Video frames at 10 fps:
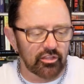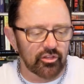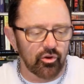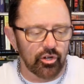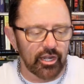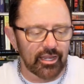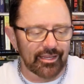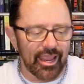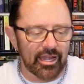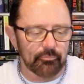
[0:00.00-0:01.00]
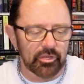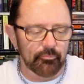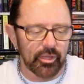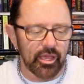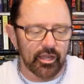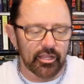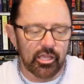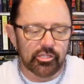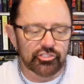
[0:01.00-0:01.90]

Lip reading: on the ornate canopied bed.